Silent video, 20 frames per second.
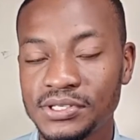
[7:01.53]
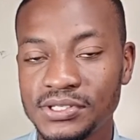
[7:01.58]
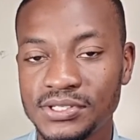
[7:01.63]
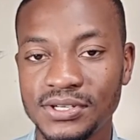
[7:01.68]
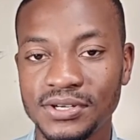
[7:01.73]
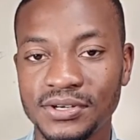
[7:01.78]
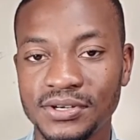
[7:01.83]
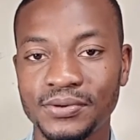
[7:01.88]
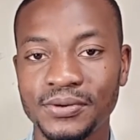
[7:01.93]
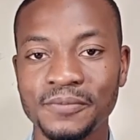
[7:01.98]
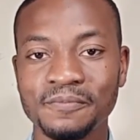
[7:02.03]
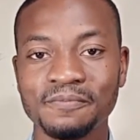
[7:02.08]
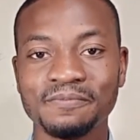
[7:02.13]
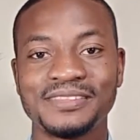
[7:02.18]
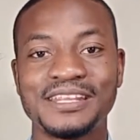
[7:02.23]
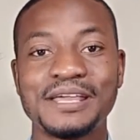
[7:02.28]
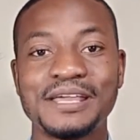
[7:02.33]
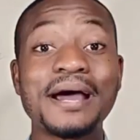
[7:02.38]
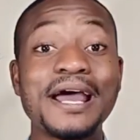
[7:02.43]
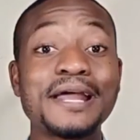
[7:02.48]
circle.
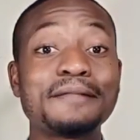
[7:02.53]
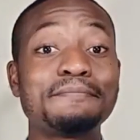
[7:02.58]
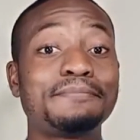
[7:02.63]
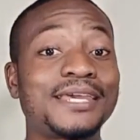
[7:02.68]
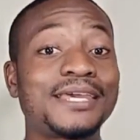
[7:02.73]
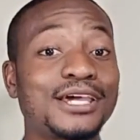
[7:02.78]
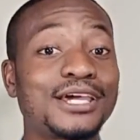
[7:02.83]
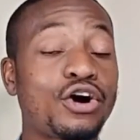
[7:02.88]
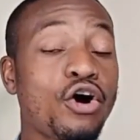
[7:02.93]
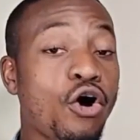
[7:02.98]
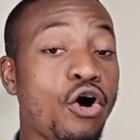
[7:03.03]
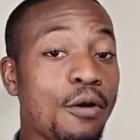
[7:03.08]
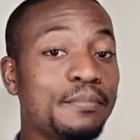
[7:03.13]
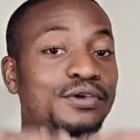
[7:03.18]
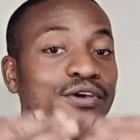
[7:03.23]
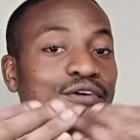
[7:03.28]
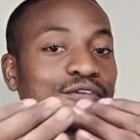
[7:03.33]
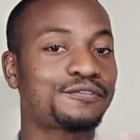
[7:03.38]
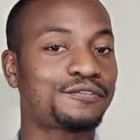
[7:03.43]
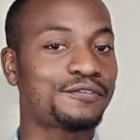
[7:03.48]
They might become
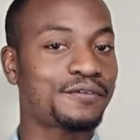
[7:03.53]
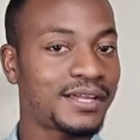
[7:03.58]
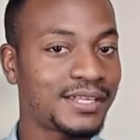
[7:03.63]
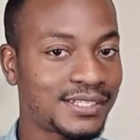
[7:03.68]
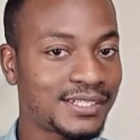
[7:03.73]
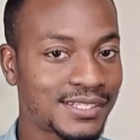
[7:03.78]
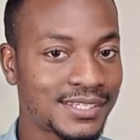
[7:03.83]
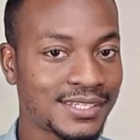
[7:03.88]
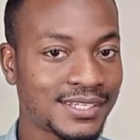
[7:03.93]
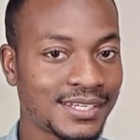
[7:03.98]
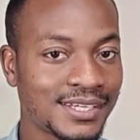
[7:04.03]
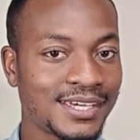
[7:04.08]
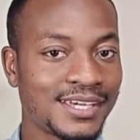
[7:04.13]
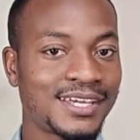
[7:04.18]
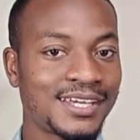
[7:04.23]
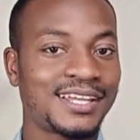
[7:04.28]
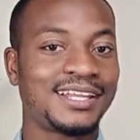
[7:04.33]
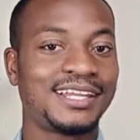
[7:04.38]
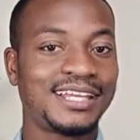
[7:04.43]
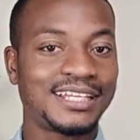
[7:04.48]
your friends
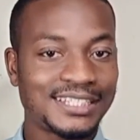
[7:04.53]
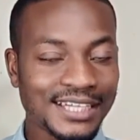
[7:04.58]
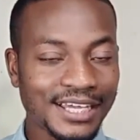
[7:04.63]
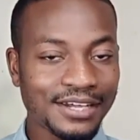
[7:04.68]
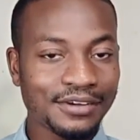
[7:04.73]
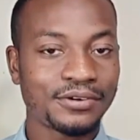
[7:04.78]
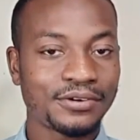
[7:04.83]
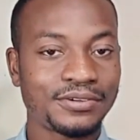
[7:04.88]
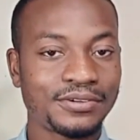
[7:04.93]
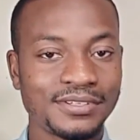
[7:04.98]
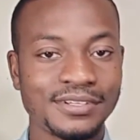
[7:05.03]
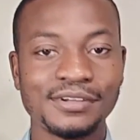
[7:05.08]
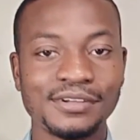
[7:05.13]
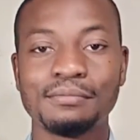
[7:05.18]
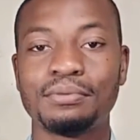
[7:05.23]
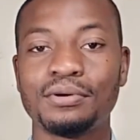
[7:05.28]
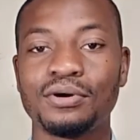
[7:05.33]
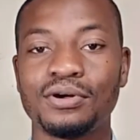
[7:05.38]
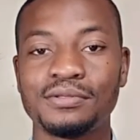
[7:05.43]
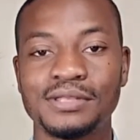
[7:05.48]
later on,
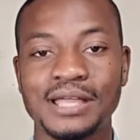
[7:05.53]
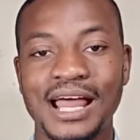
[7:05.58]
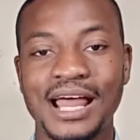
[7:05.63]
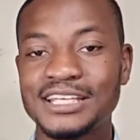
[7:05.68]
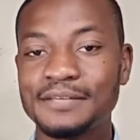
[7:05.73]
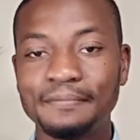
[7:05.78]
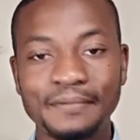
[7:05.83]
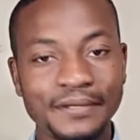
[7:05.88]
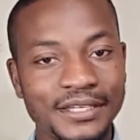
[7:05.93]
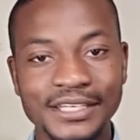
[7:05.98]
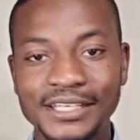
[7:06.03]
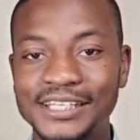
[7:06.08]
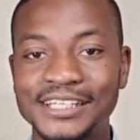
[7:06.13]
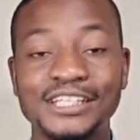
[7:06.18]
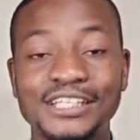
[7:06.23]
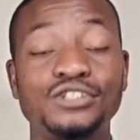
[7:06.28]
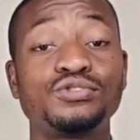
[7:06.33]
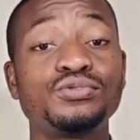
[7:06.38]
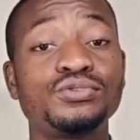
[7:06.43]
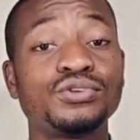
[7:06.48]
but at the beginning they
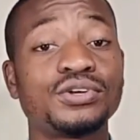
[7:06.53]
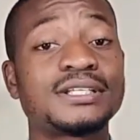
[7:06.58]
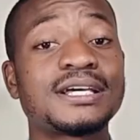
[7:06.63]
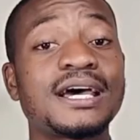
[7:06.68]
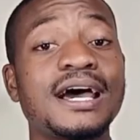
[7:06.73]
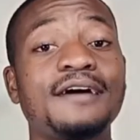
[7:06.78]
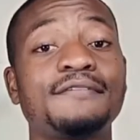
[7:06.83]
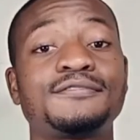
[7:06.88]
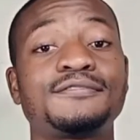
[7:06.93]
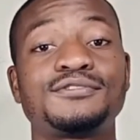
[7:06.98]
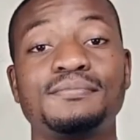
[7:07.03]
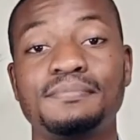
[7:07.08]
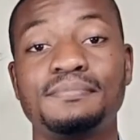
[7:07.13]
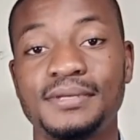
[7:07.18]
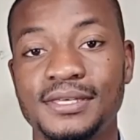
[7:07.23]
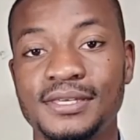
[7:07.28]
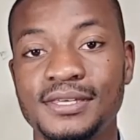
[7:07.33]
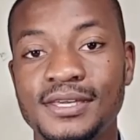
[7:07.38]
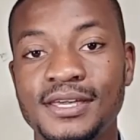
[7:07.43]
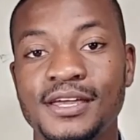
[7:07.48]
do not have to
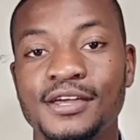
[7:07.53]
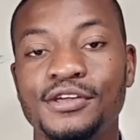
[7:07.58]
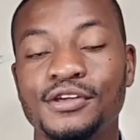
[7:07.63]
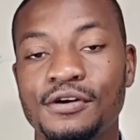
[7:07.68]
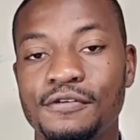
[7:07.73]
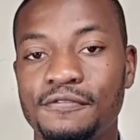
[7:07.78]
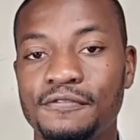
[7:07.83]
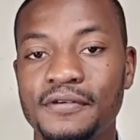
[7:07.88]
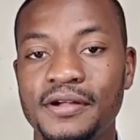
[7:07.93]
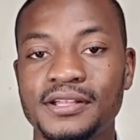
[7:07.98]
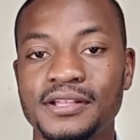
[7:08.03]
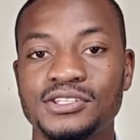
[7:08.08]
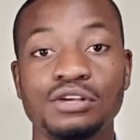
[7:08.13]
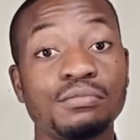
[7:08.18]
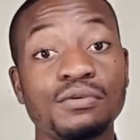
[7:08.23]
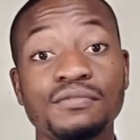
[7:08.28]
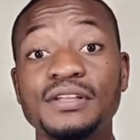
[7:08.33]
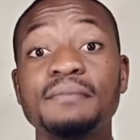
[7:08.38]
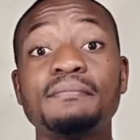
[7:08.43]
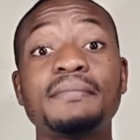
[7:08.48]
be your friends. Some
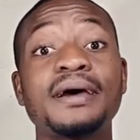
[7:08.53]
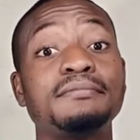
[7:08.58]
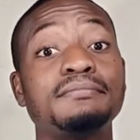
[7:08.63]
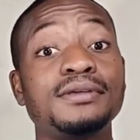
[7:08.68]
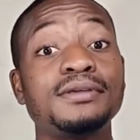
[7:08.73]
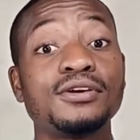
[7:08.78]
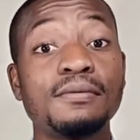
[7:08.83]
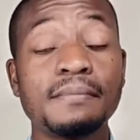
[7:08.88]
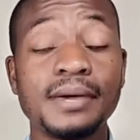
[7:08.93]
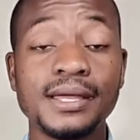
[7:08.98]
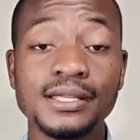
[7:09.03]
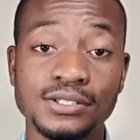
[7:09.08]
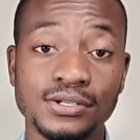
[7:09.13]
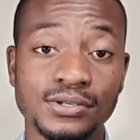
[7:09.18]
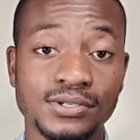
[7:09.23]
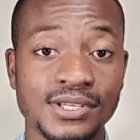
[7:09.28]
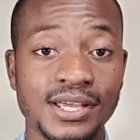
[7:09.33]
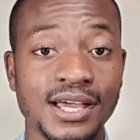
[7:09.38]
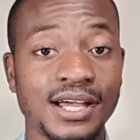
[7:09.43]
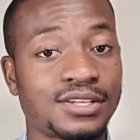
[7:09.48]
of them might be your
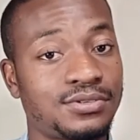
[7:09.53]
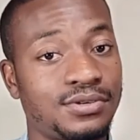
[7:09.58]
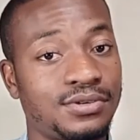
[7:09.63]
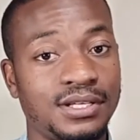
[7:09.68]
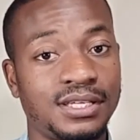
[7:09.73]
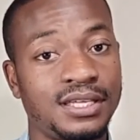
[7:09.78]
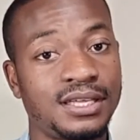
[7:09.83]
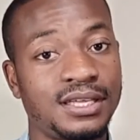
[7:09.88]
mentors, actually.